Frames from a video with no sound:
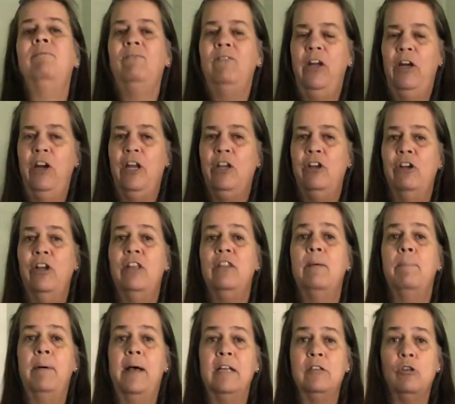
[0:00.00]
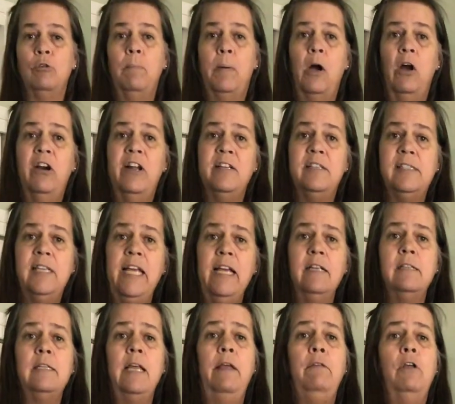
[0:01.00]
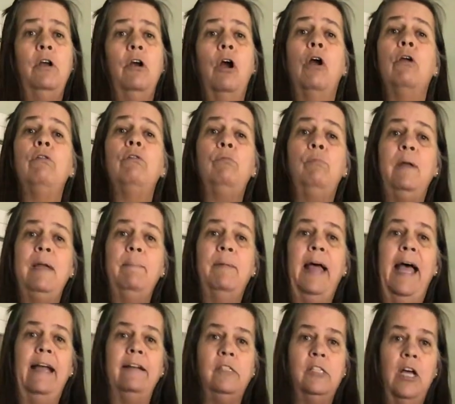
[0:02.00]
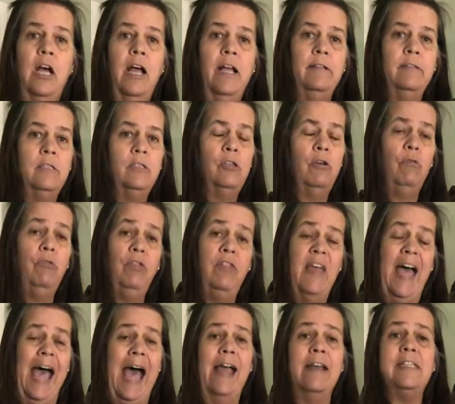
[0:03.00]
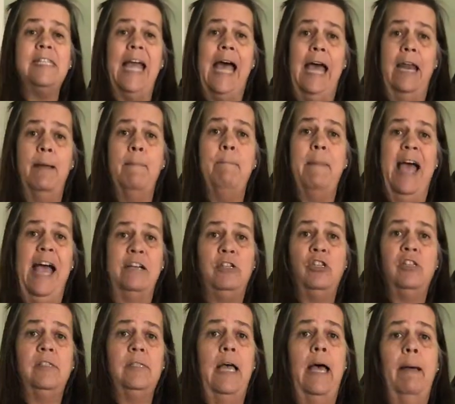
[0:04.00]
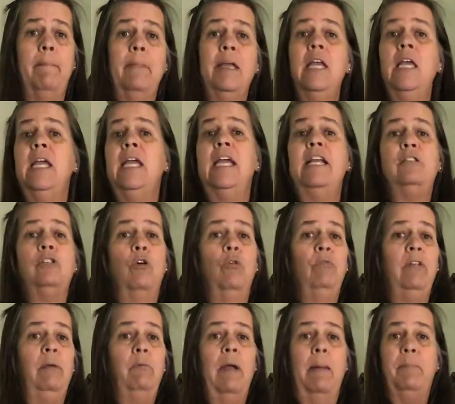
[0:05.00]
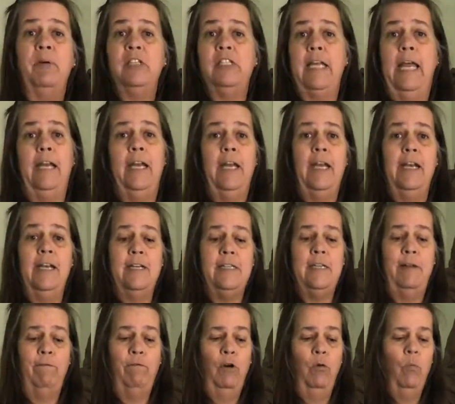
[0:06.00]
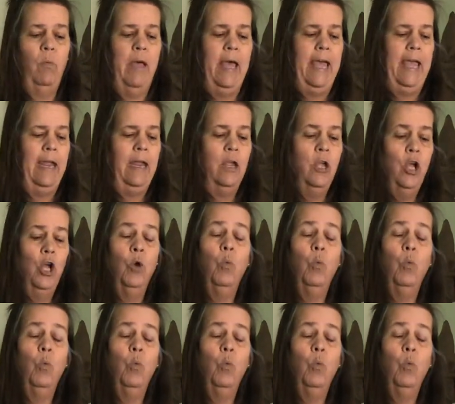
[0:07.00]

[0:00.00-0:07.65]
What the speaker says: Very good. The puzzle bar is 6 and there are 3 black dots. So that data matches up. It's only represented in a different way.